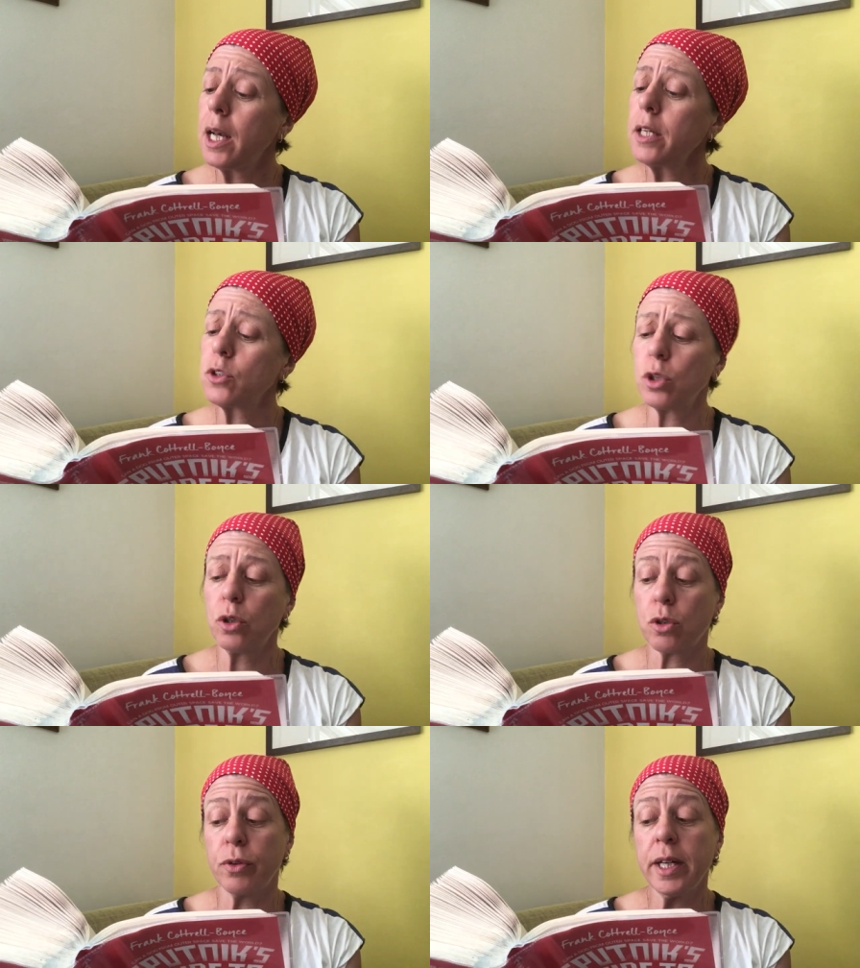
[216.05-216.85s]
Let's
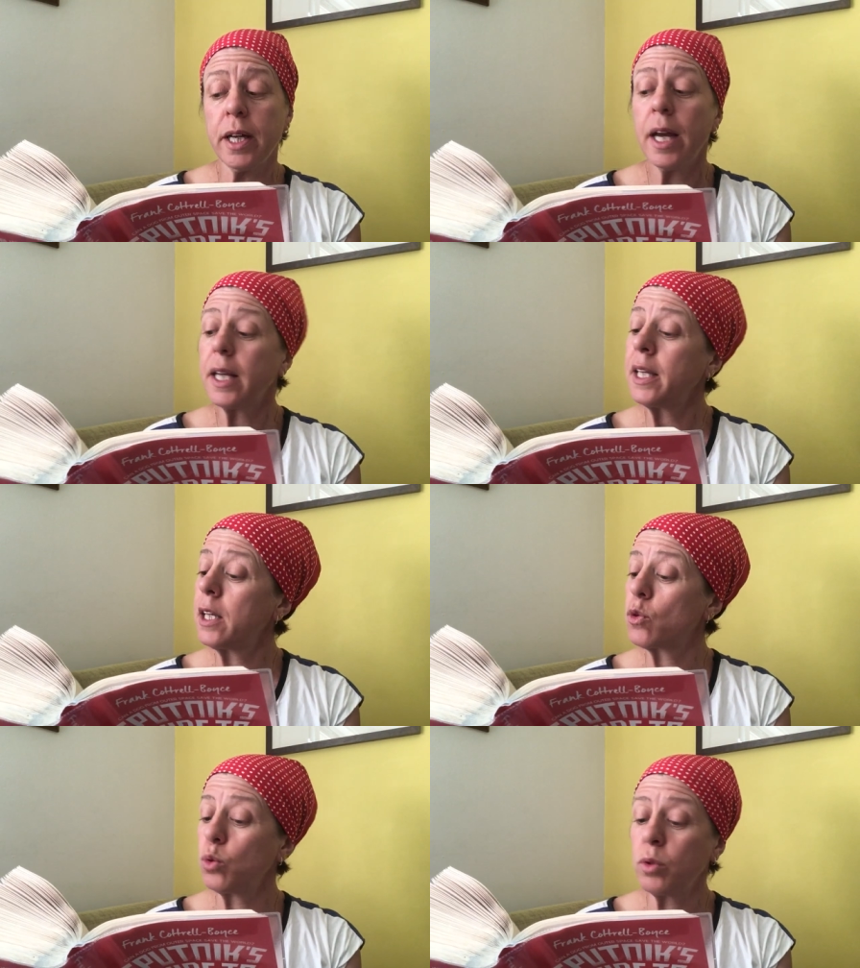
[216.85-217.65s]
agree
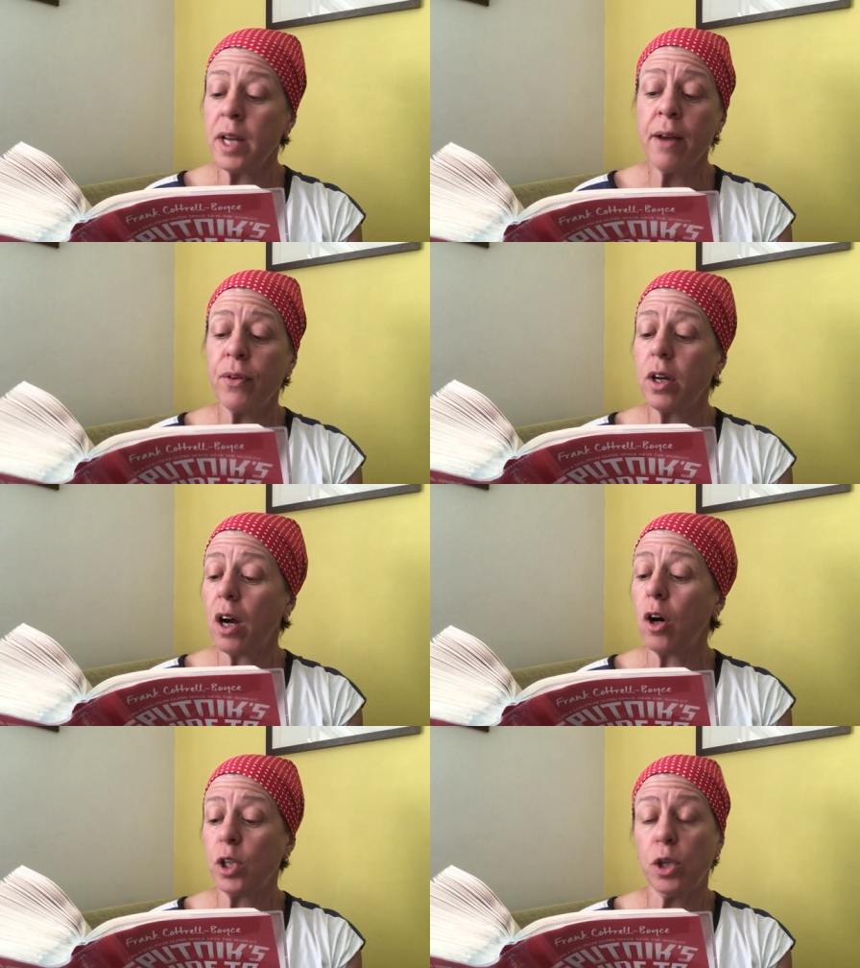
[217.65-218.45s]
to
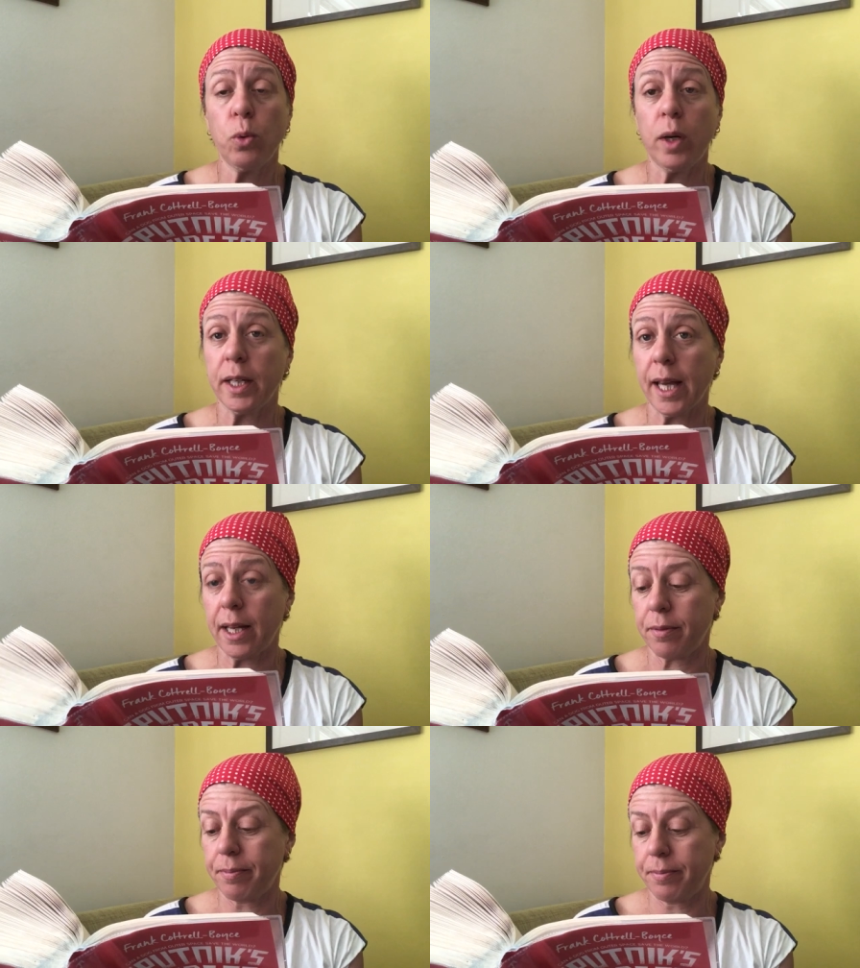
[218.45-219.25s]
never argue
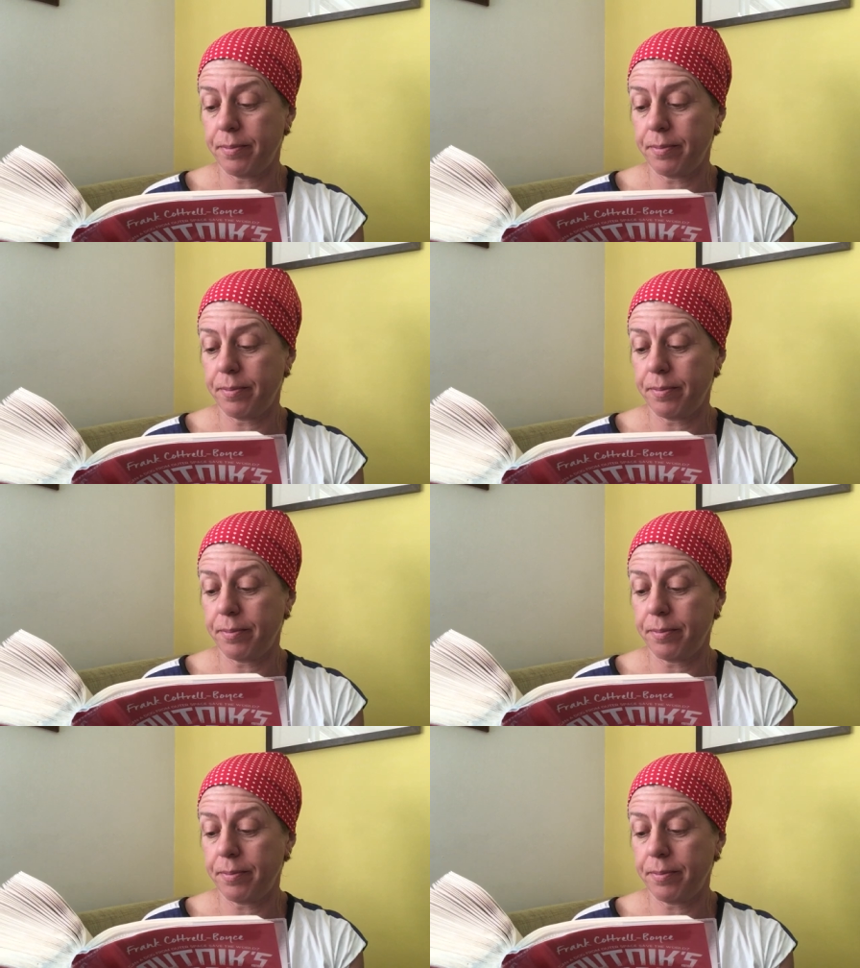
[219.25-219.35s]
again.